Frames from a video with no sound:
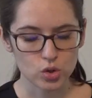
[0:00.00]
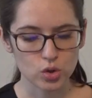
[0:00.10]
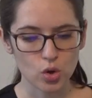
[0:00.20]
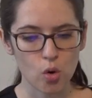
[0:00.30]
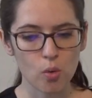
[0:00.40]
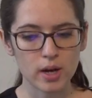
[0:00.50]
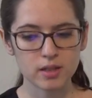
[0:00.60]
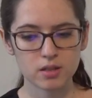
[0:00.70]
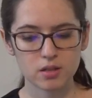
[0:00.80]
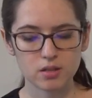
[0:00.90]
Do you know
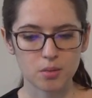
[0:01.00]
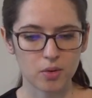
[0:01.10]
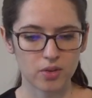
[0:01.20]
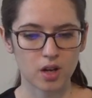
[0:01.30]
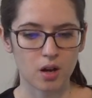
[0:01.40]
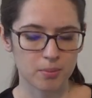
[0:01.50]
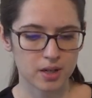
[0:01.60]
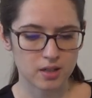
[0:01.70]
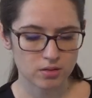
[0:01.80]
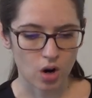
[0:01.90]
what some of the
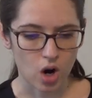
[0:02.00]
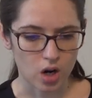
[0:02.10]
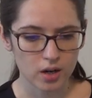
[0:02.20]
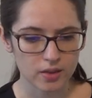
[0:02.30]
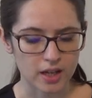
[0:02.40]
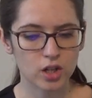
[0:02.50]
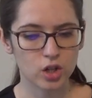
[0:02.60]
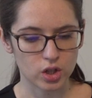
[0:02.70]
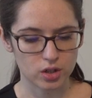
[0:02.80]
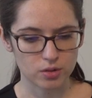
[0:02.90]
companies are that
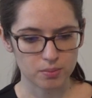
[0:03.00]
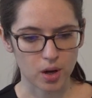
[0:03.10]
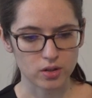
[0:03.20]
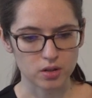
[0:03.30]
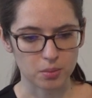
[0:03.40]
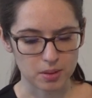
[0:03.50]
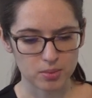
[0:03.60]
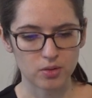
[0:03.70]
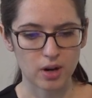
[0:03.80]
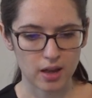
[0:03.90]
could possibly
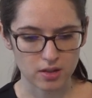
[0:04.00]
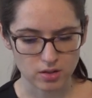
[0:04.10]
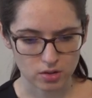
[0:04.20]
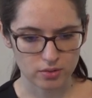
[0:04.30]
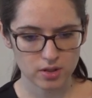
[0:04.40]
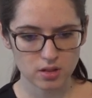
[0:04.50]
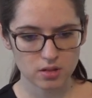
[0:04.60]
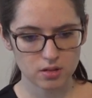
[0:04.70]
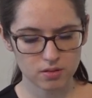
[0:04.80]
provide the service?